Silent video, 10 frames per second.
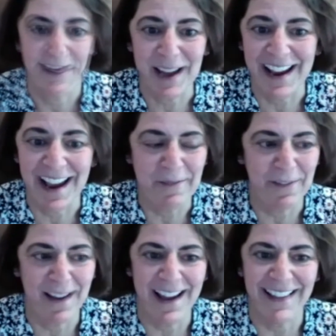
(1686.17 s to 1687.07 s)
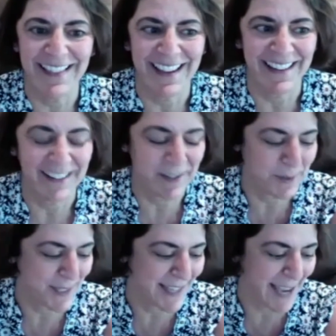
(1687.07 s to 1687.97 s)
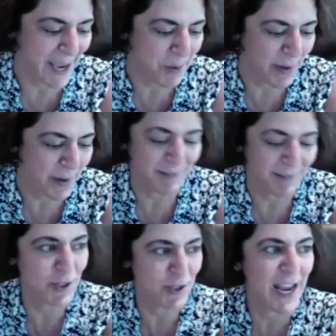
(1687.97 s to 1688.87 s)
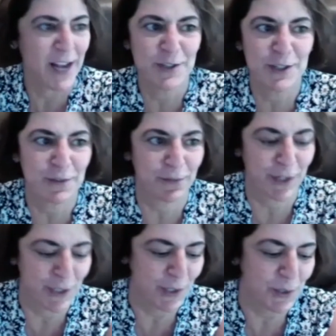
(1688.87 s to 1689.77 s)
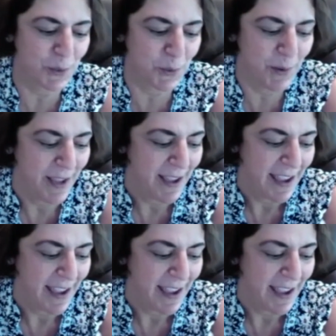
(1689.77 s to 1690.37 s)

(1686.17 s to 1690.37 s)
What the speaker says: I find that you say what changed for you.